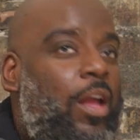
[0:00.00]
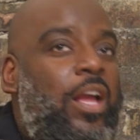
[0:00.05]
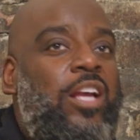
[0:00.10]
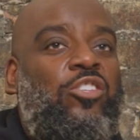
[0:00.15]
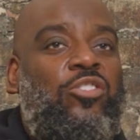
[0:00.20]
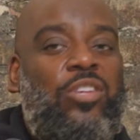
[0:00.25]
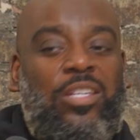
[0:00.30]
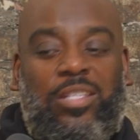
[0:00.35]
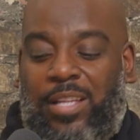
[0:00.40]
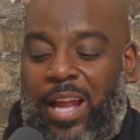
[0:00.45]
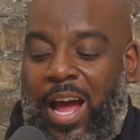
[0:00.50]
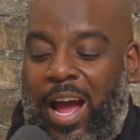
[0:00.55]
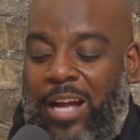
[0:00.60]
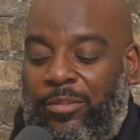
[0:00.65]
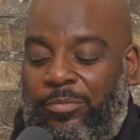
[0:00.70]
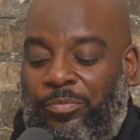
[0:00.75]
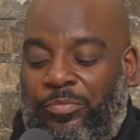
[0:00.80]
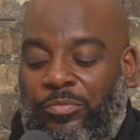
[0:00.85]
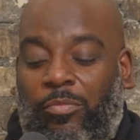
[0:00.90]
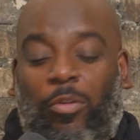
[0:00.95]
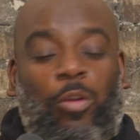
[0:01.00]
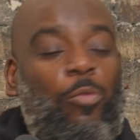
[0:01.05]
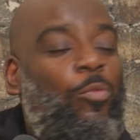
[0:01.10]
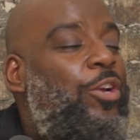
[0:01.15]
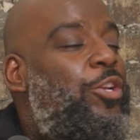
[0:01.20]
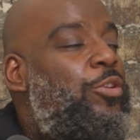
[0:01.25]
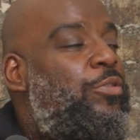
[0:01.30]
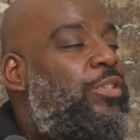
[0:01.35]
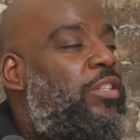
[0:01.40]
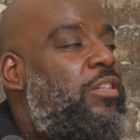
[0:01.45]
It's just not.
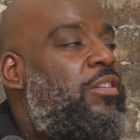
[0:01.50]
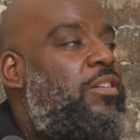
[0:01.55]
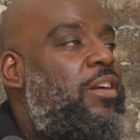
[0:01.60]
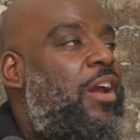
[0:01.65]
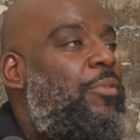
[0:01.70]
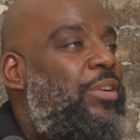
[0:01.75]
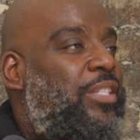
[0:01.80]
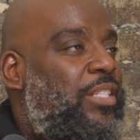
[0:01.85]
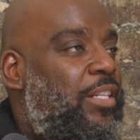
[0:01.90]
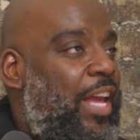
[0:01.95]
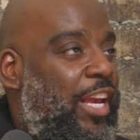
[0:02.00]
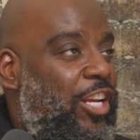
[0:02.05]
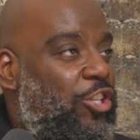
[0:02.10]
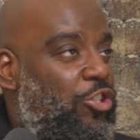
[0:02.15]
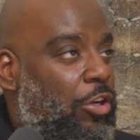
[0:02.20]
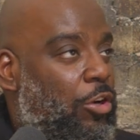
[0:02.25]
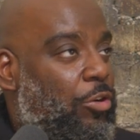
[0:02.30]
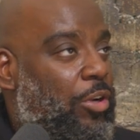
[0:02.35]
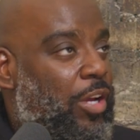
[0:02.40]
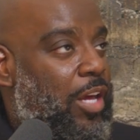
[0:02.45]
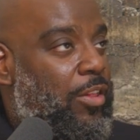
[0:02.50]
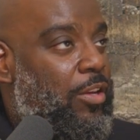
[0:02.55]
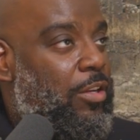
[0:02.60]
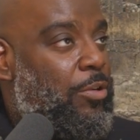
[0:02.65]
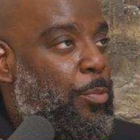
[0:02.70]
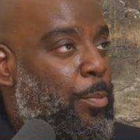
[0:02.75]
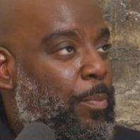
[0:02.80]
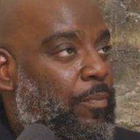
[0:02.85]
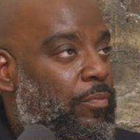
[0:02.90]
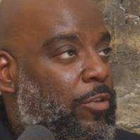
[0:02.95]
Where do you see carrots and Asian go
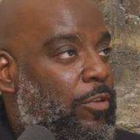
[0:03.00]
together?